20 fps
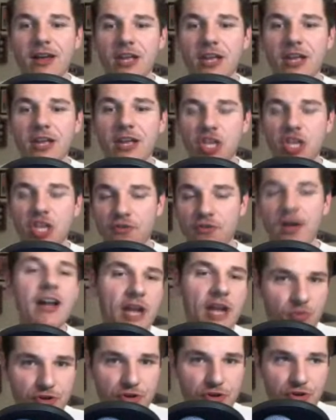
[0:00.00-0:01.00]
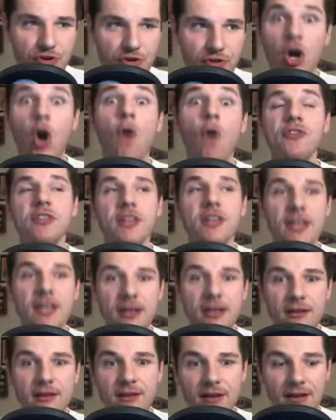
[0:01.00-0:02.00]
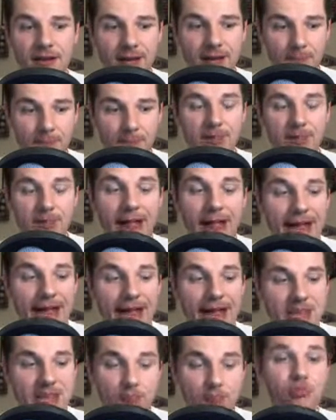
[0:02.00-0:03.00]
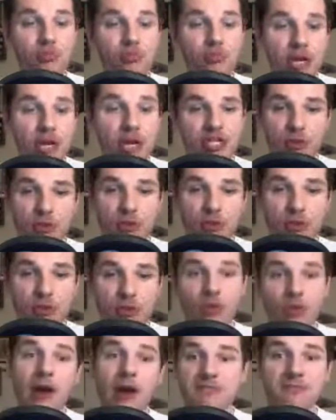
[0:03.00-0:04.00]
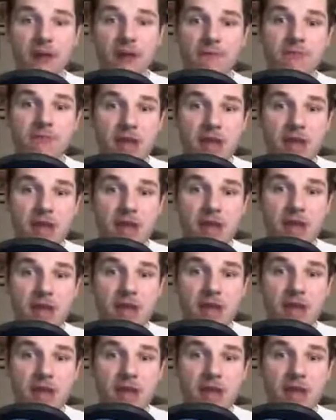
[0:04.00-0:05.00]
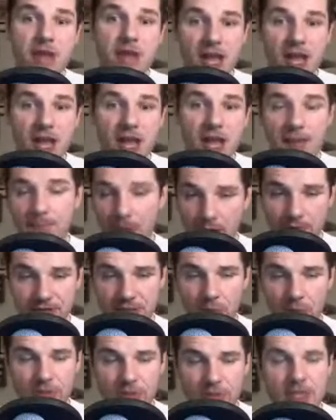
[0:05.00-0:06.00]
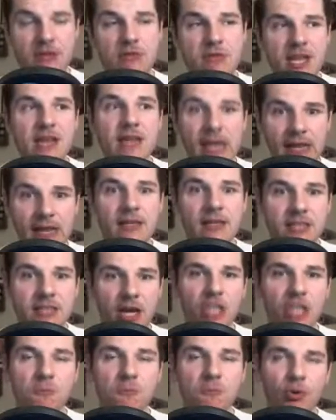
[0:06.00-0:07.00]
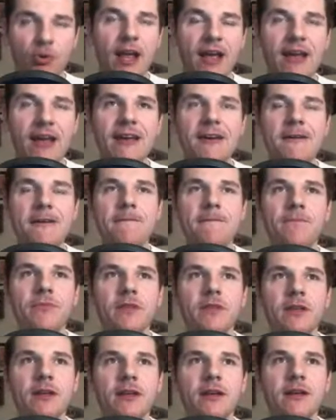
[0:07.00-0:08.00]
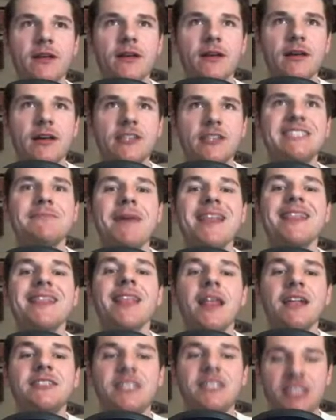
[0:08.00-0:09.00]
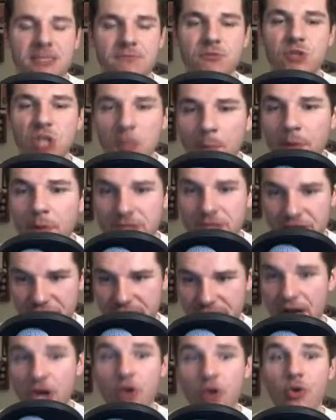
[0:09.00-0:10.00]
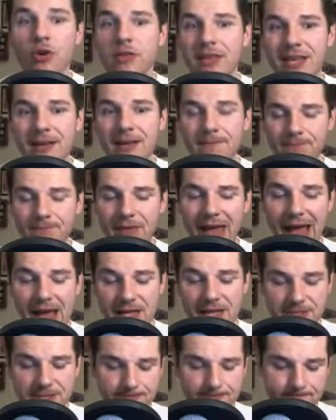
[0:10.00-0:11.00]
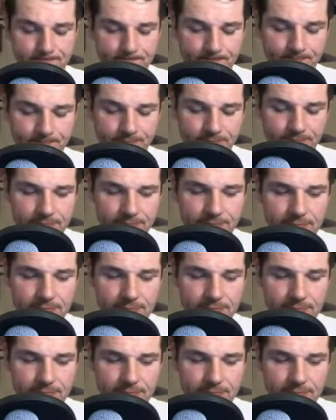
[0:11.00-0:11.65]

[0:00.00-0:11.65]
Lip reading: You've gotten your edge rusher that can hopefully apply the pressure across from Nick Bosa, which I do think Nealon does bring some athleticism to a position that currently has.